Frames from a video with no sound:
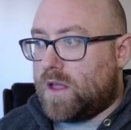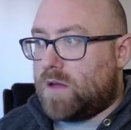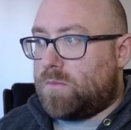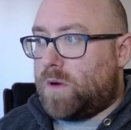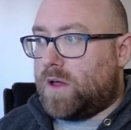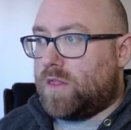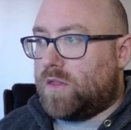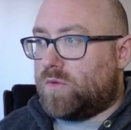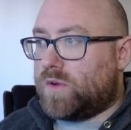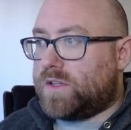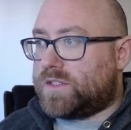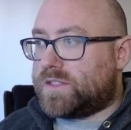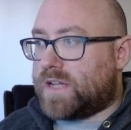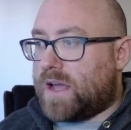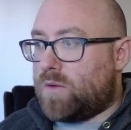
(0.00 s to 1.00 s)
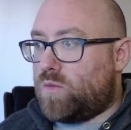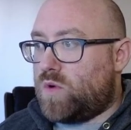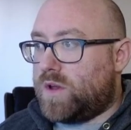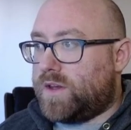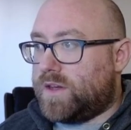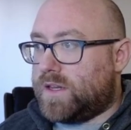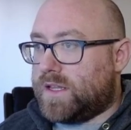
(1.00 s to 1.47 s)
But the reason I
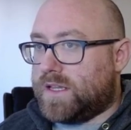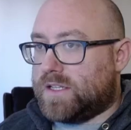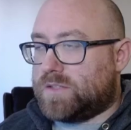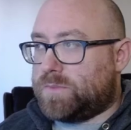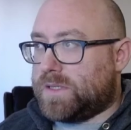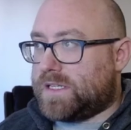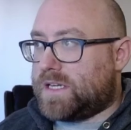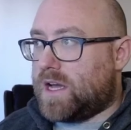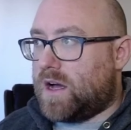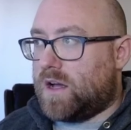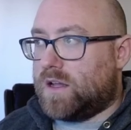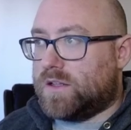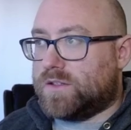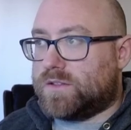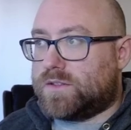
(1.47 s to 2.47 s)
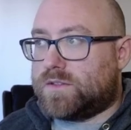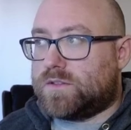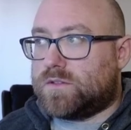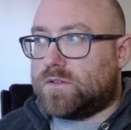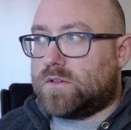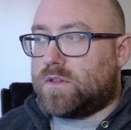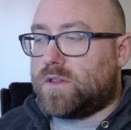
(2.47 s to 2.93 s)
wouldn't is
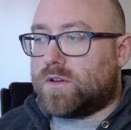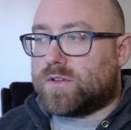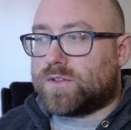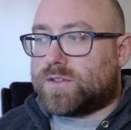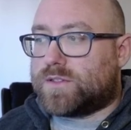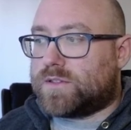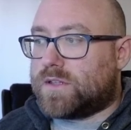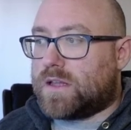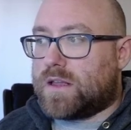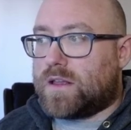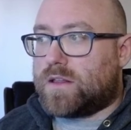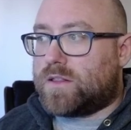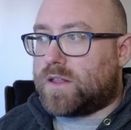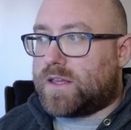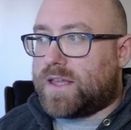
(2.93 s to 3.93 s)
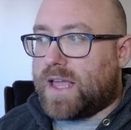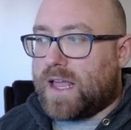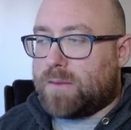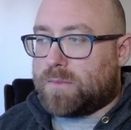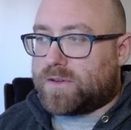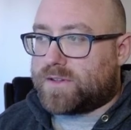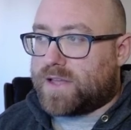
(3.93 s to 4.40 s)
because the
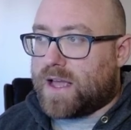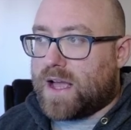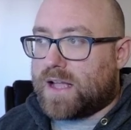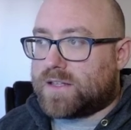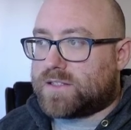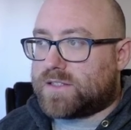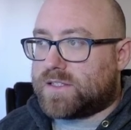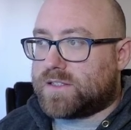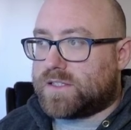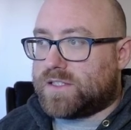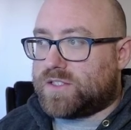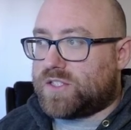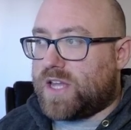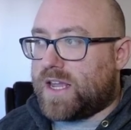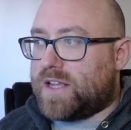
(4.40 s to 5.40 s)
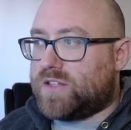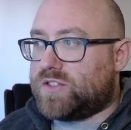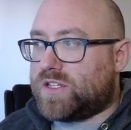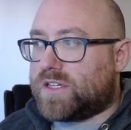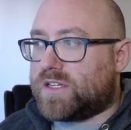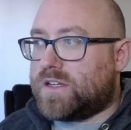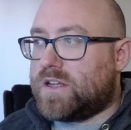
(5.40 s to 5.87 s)
game is constantly
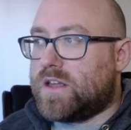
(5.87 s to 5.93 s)
changing,